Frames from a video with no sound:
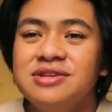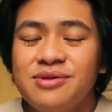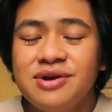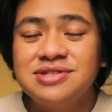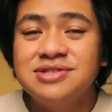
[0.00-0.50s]

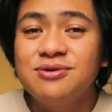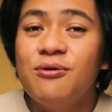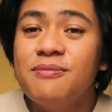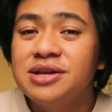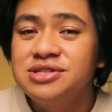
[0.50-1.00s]
So there's
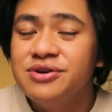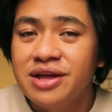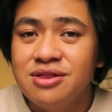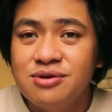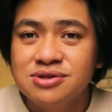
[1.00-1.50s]
so much you
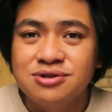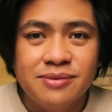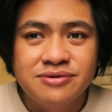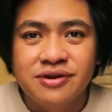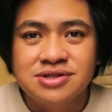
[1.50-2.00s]
can do, so
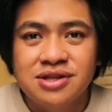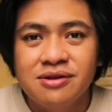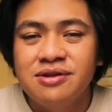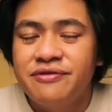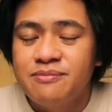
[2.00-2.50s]
much
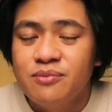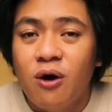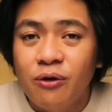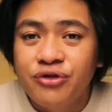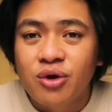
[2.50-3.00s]
versatility from
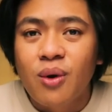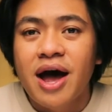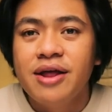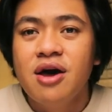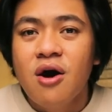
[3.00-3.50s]
ultra
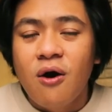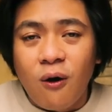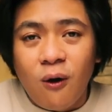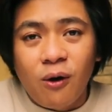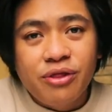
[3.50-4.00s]
wide
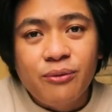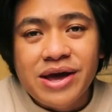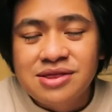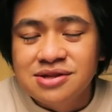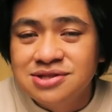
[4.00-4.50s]
all the
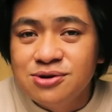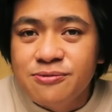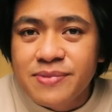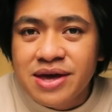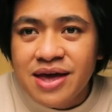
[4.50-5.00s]
way to
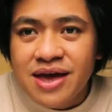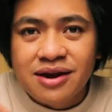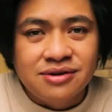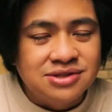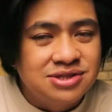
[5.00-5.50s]
zooming
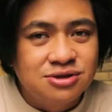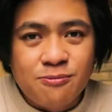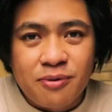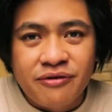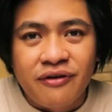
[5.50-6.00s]
in
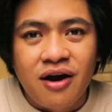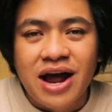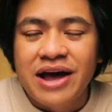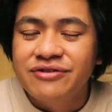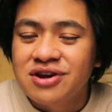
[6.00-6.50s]
super
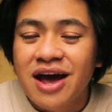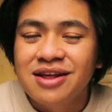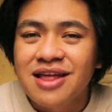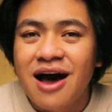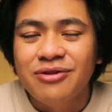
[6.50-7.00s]
far. I've
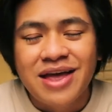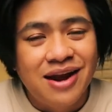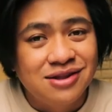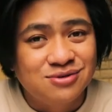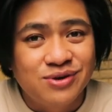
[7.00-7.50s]
tried it out
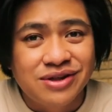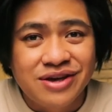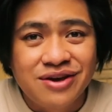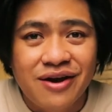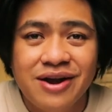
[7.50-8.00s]
and it's
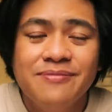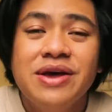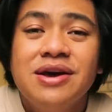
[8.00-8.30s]
really good.